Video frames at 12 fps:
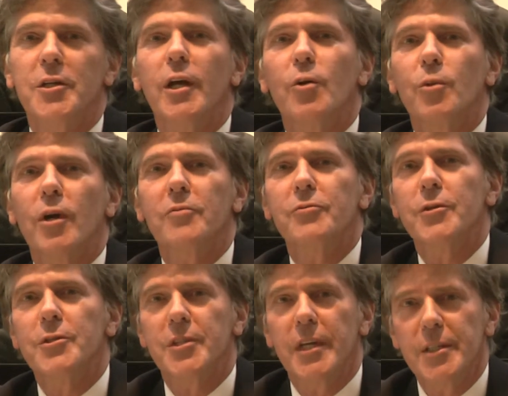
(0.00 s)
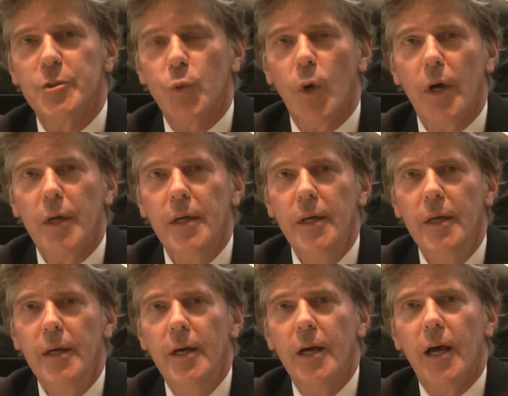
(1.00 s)
and Elbron First Aid Squad.
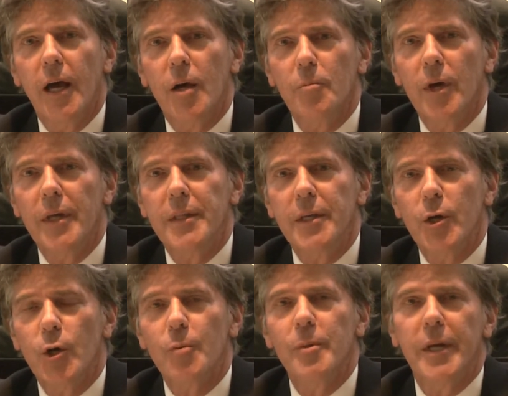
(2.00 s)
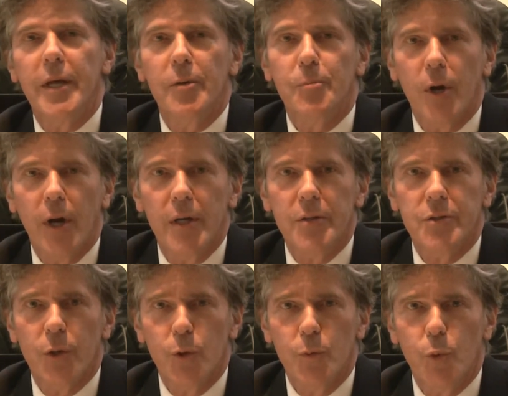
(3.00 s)
I'm on the Urban Enterprise
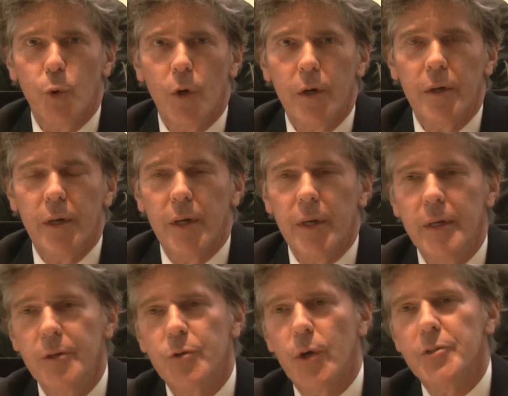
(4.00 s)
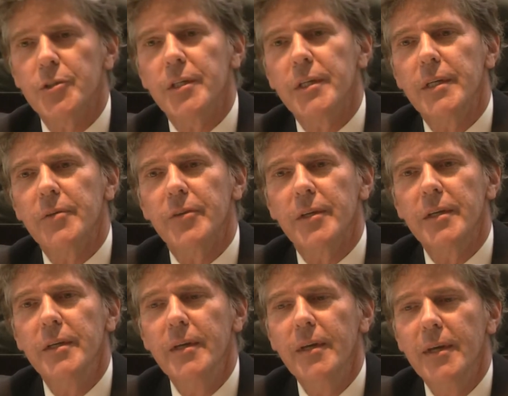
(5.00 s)
Zone Board, a trustee of the
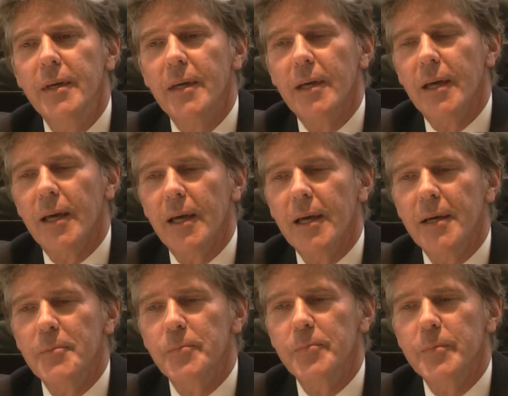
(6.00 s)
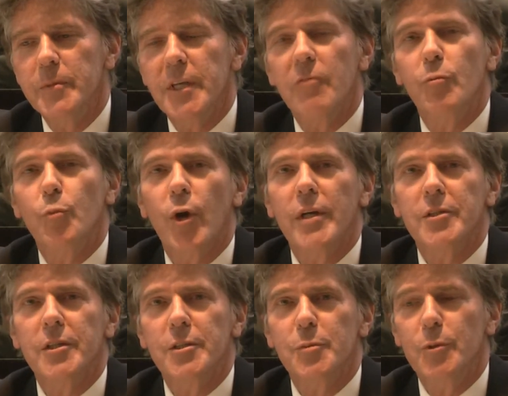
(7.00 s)
Seven
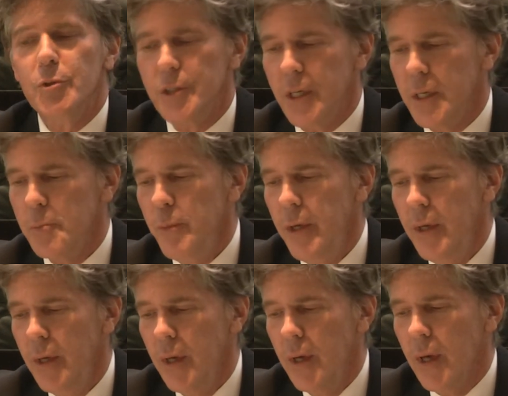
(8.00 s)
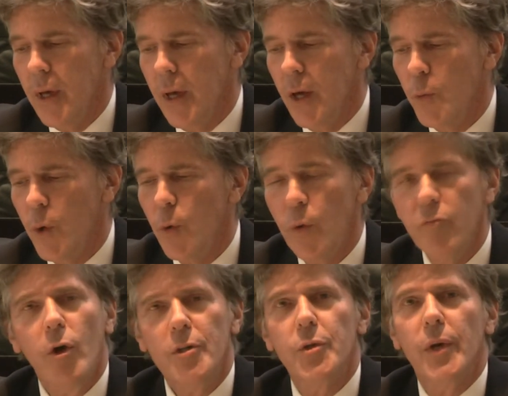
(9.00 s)
Presidents Museum, where we've
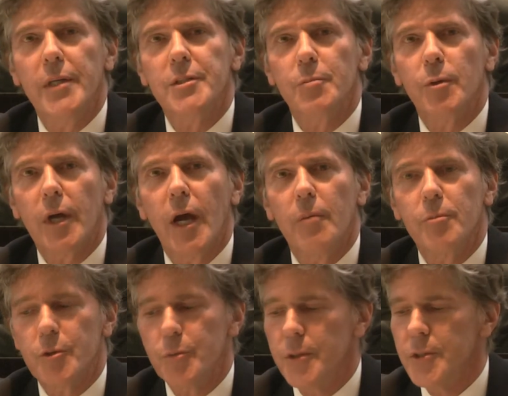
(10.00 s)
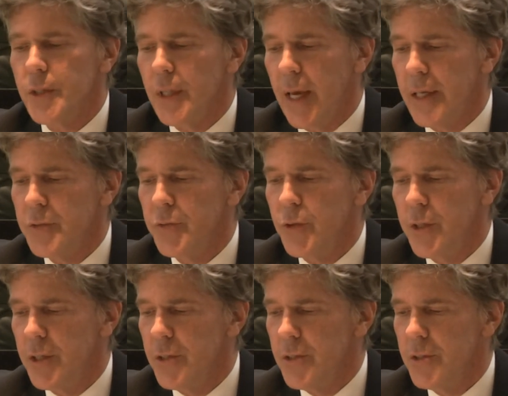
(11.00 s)
also had some accomplishments in the last few
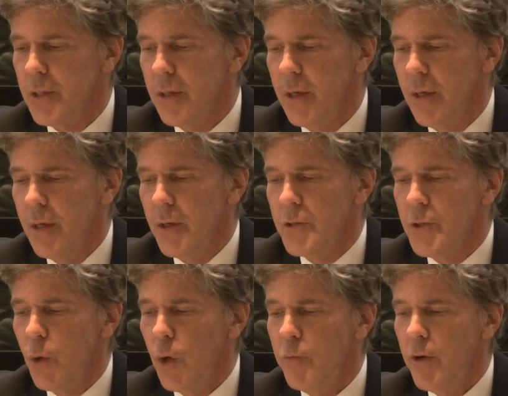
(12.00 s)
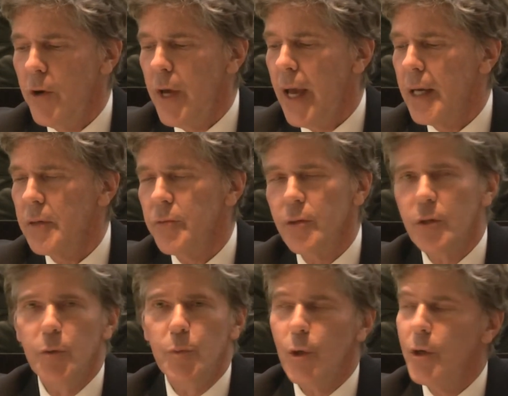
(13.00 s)
years. So I'm very active in the
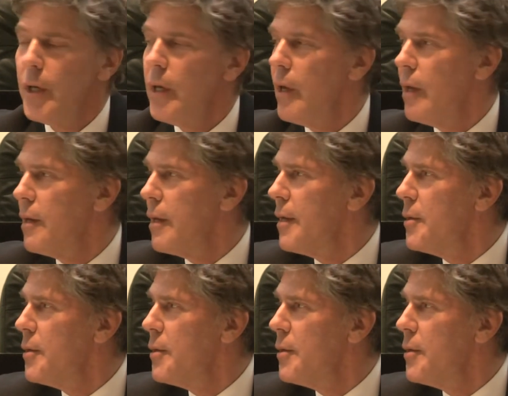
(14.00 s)
community and